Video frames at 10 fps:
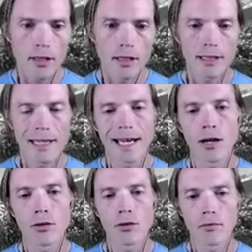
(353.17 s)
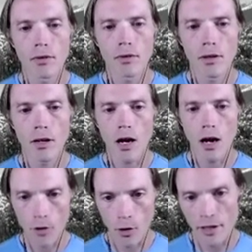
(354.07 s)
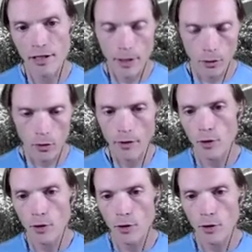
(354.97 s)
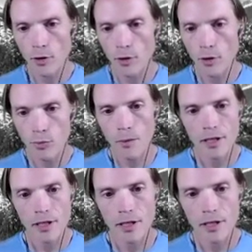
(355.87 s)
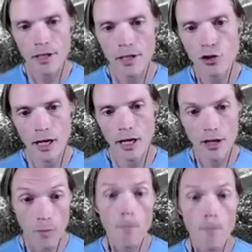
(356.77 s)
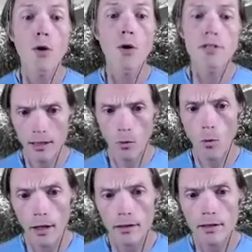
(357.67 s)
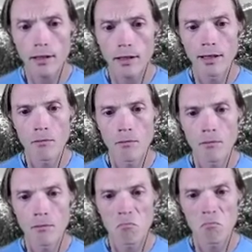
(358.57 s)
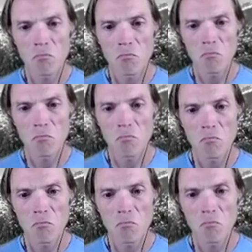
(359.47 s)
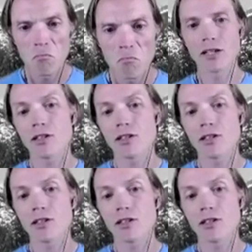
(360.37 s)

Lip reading: Now, of course, if there were a few problems that shook out of this, but most of it worked, we would call the change successful.